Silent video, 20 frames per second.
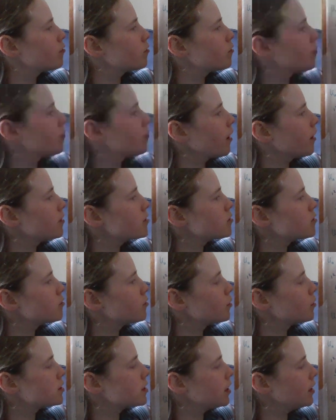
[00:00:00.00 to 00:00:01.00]
From 9 to
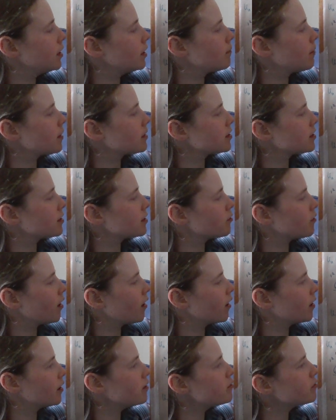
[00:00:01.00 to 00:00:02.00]
14, I'm adding
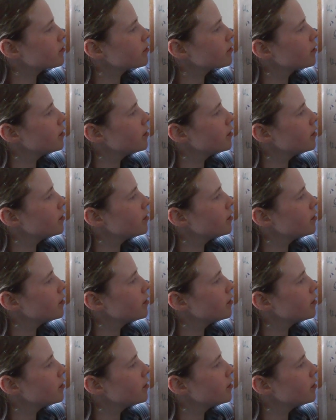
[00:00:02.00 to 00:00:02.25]
5.